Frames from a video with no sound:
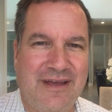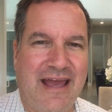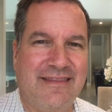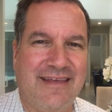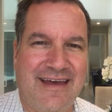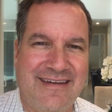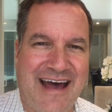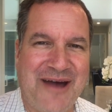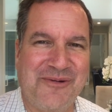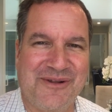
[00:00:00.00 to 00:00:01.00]
and then
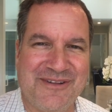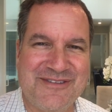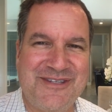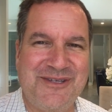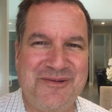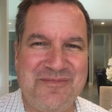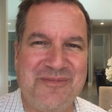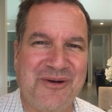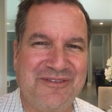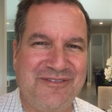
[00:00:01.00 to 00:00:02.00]
I will see
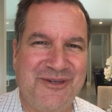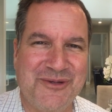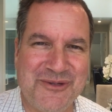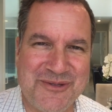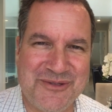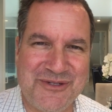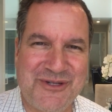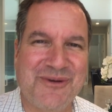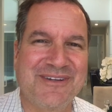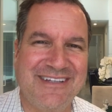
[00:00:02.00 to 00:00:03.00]
both of you
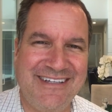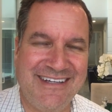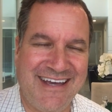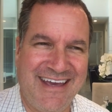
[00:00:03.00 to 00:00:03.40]
shortly.